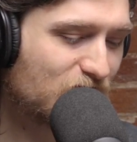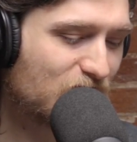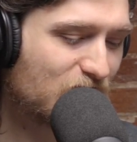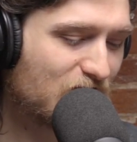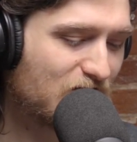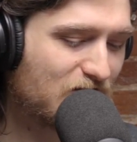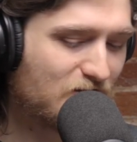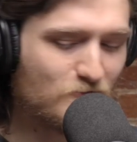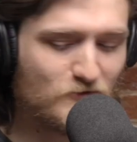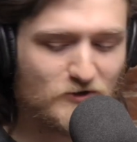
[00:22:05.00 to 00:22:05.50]

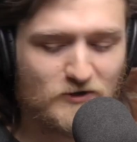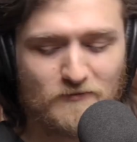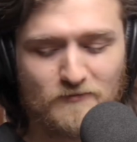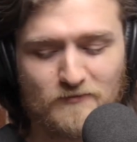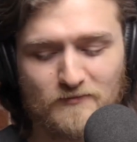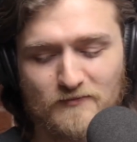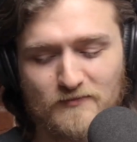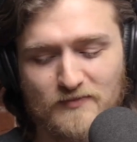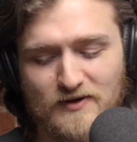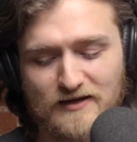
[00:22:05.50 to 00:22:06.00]
we
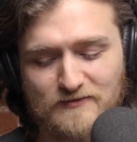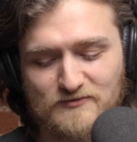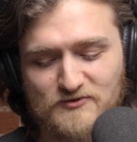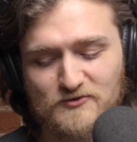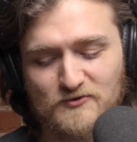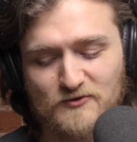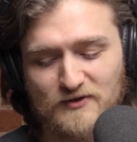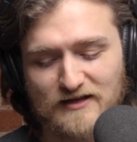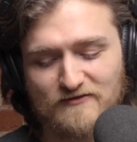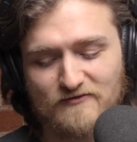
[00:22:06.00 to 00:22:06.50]
perhaps
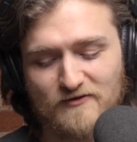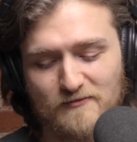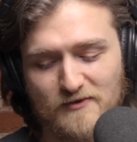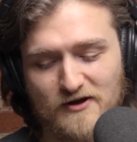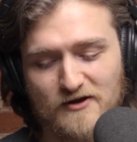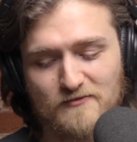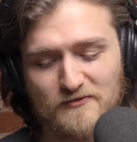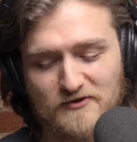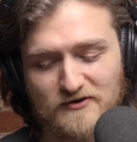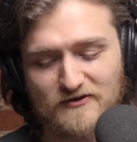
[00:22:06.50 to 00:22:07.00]
all have a
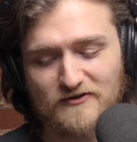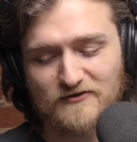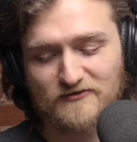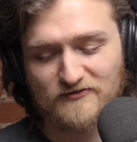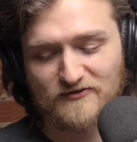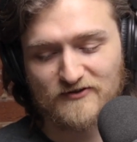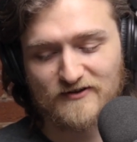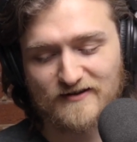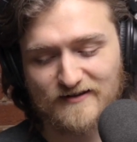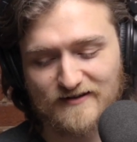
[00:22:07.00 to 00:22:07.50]
moment of